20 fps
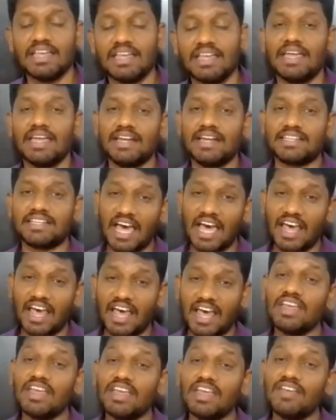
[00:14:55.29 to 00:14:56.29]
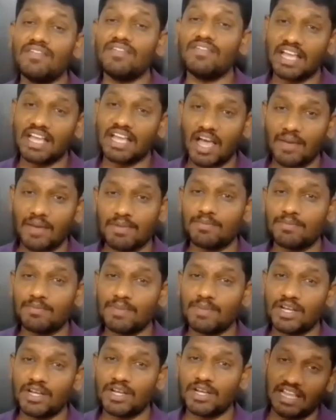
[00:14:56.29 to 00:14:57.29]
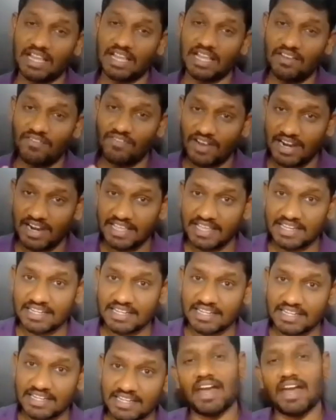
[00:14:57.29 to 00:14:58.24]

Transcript: its unwavering commitment to self-reliance,